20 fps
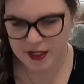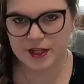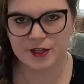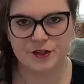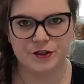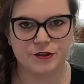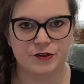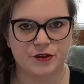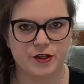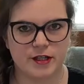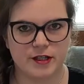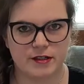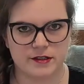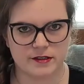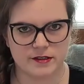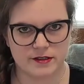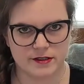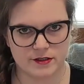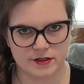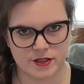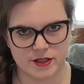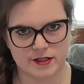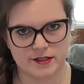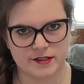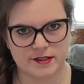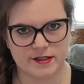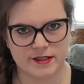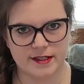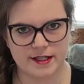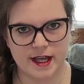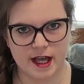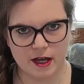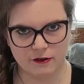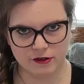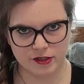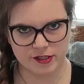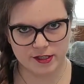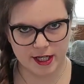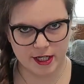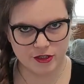Here you can just see how
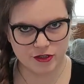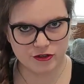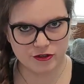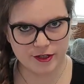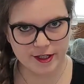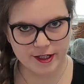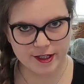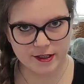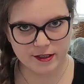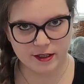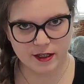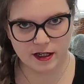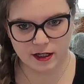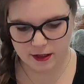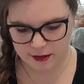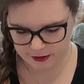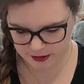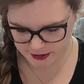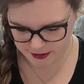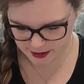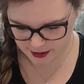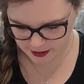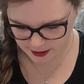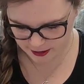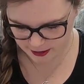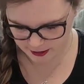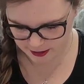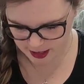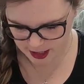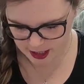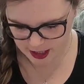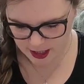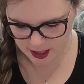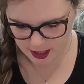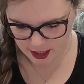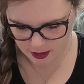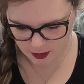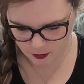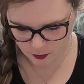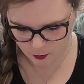saturated the colors are,
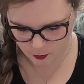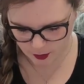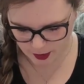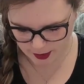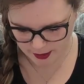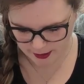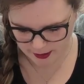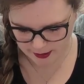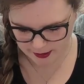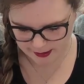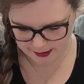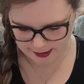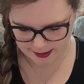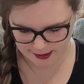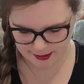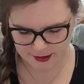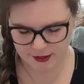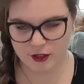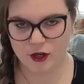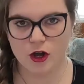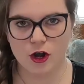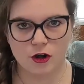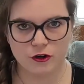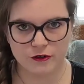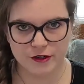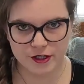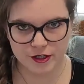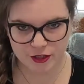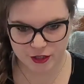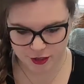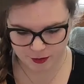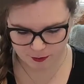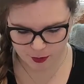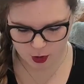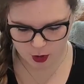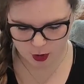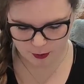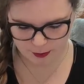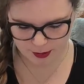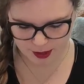how well like the oranges
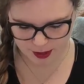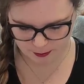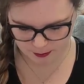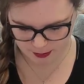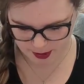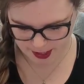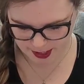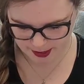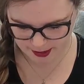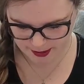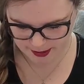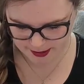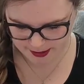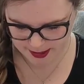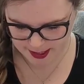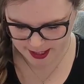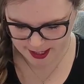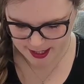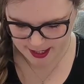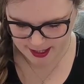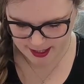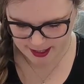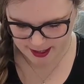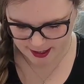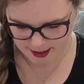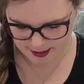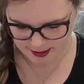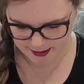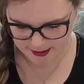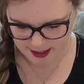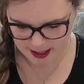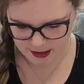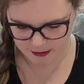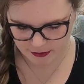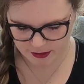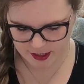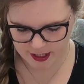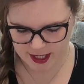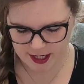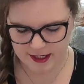pop, the pinks, and how
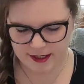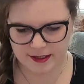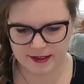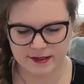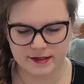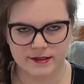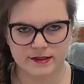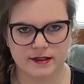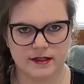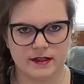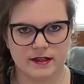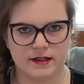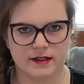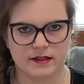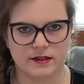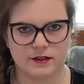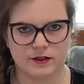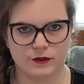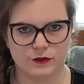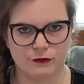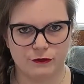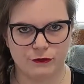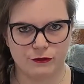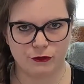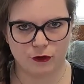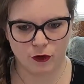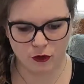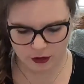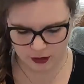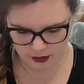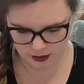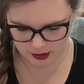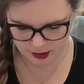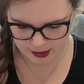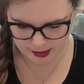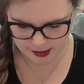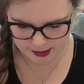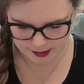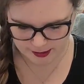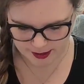nice and full
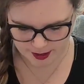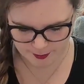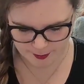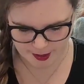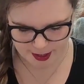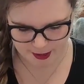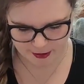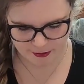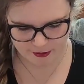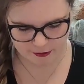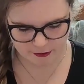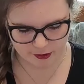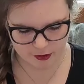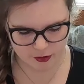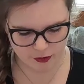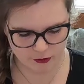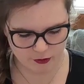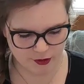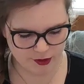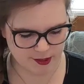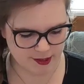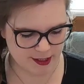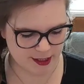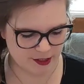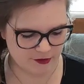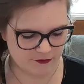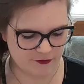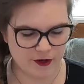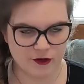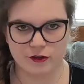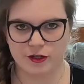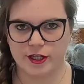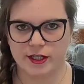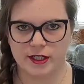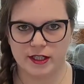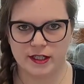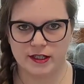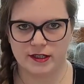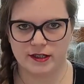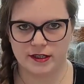the background looks, like very
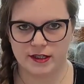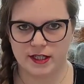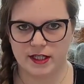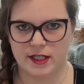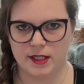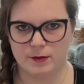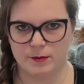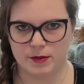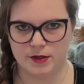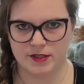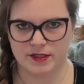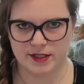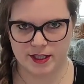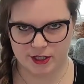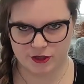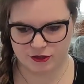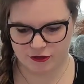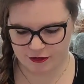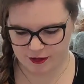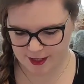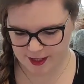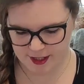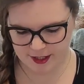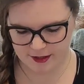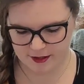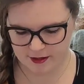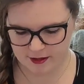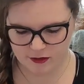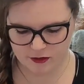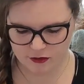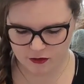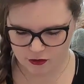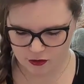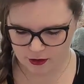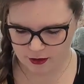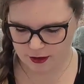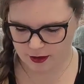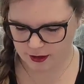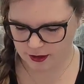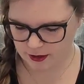deep, saturated,
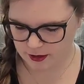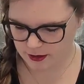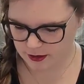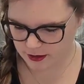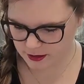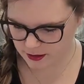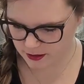dark